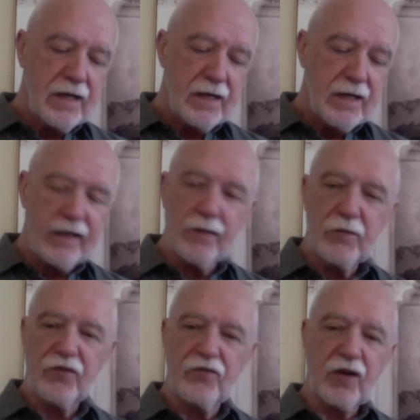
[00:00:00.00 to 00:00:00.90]
and he was
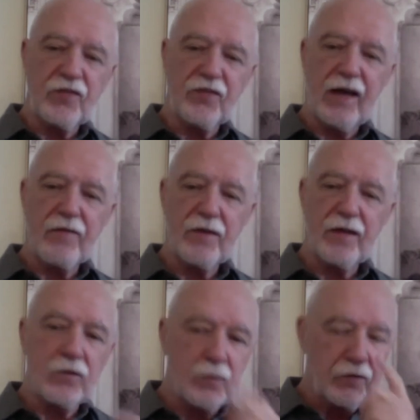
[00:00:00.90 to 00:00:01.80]
entrusting everything
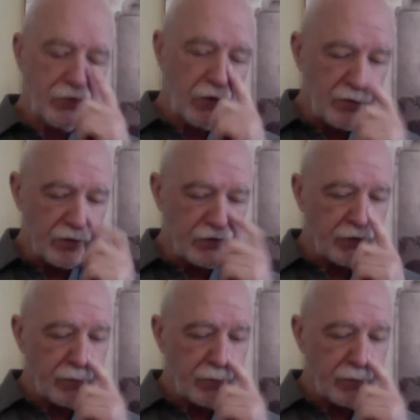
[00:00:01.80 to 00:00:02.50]
to his servants.